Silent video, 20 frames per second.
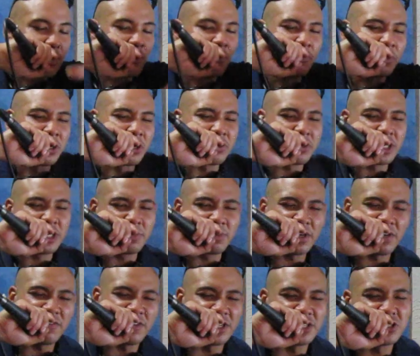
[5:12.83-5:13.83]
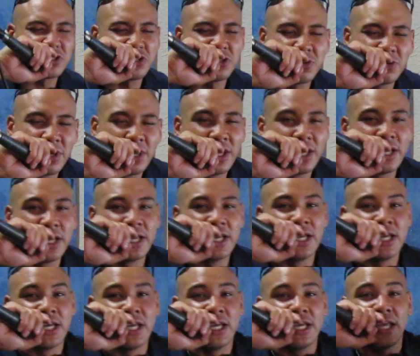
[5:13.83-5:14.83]
We're gonna keep giving it to you.
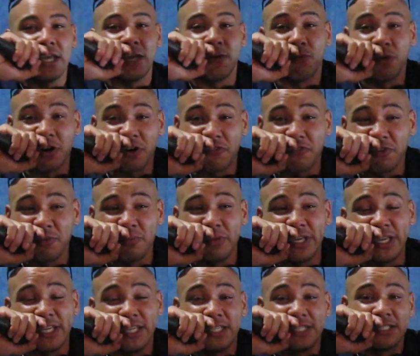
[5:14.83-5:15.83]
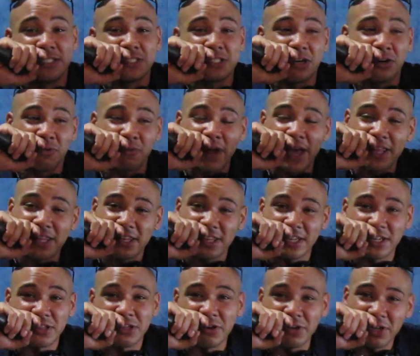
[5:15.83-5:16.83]
It worked for me, so rather
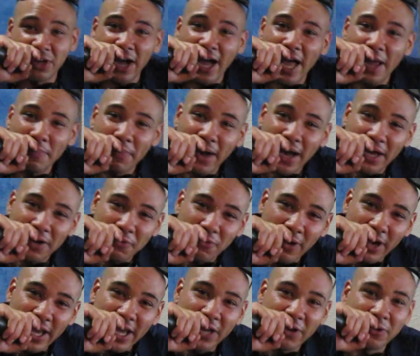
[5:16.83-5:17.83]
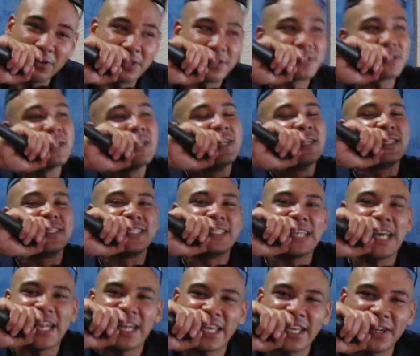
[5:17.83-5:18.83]
than throw your iPod away or
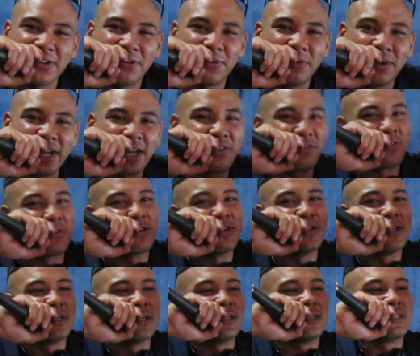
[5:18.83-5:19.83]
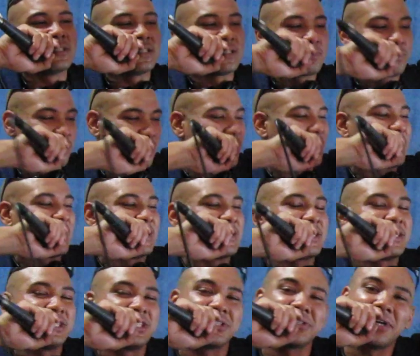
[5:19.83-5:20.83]
sell it or whatever, just plug it into
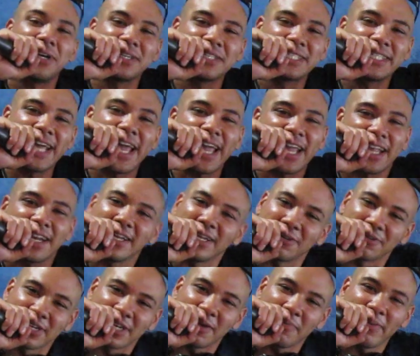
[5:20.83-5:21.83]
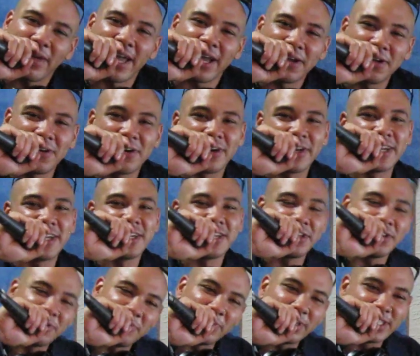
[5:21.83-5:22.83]
the strong jack and it'll come back on, and
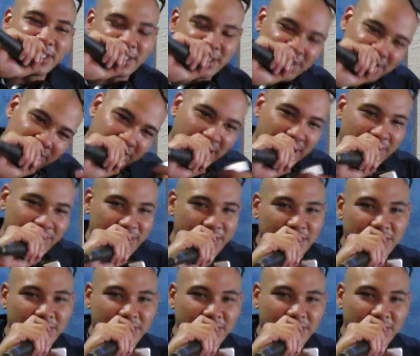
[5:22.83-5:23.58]
you'll be, you know,